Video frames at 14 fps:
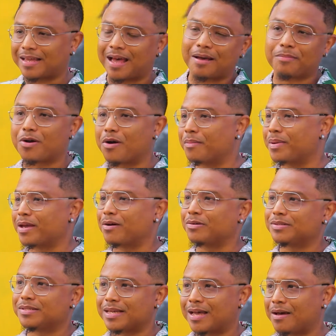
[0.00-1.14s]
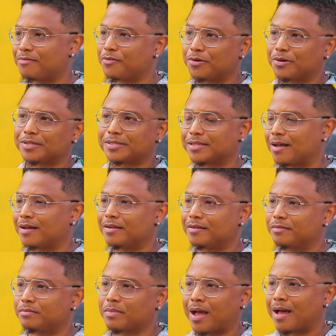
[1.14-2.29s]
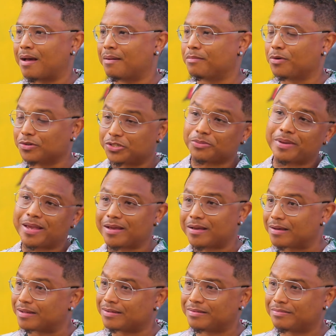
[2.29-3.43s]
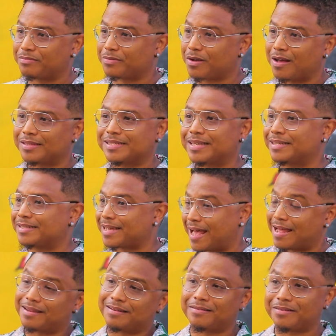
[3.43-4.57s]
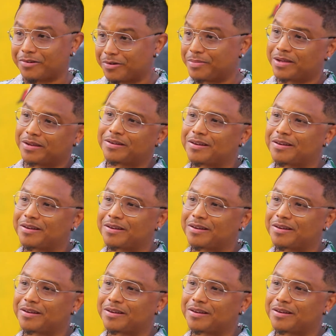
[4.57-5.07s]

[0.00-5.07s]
um, coming out, uh, focused on uh, both Jamaican content and Caribbean